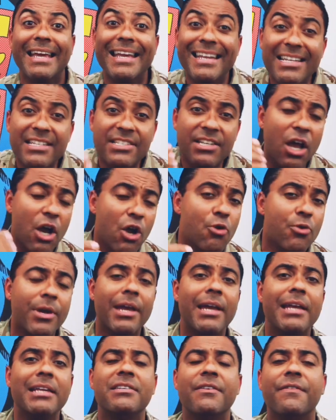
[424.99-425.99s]
It is
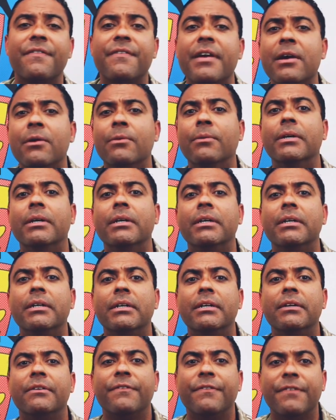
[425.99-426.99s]
okay to fail.
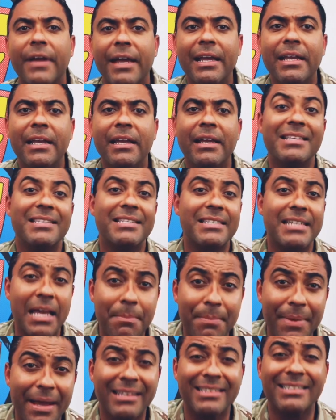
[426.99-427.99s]
Failure and
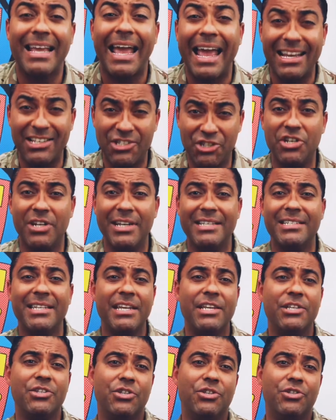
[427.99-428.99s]
setback actually
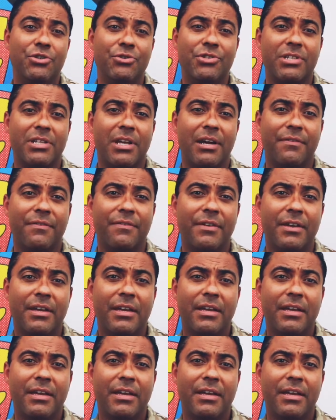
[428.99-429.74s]
teaches you stuff.